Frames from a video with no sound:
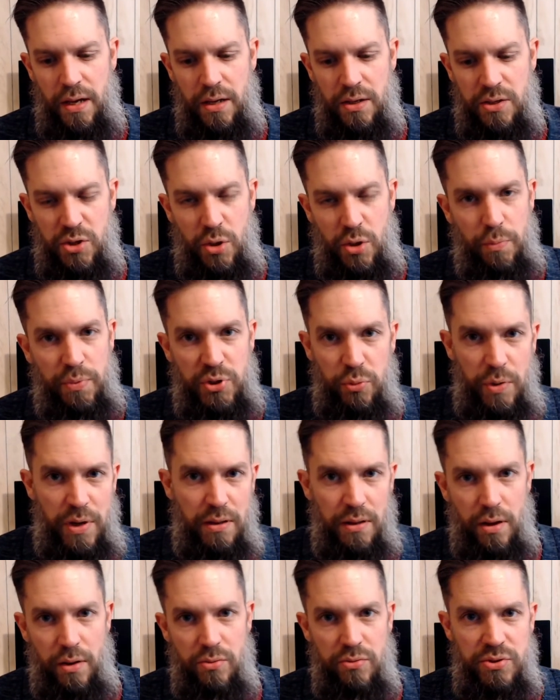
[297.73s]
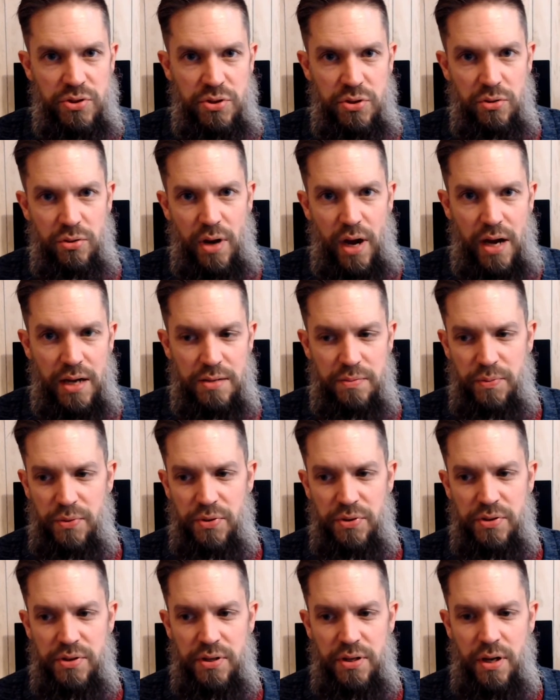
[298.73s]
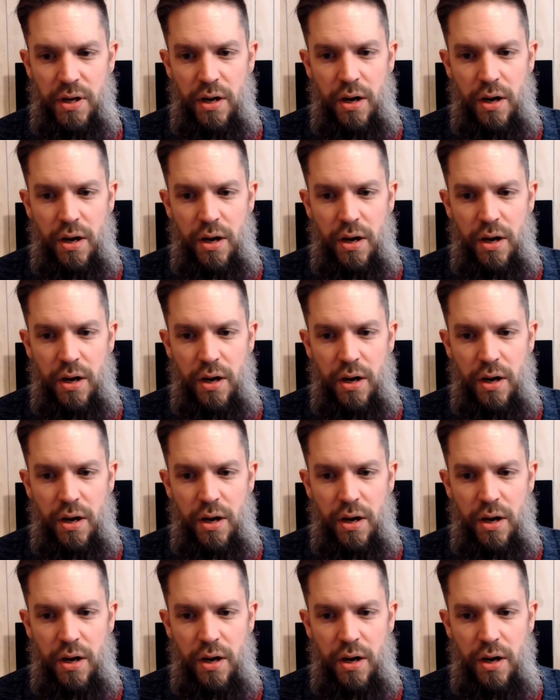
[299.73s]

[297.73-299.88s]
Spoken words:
So between those 2 gospels,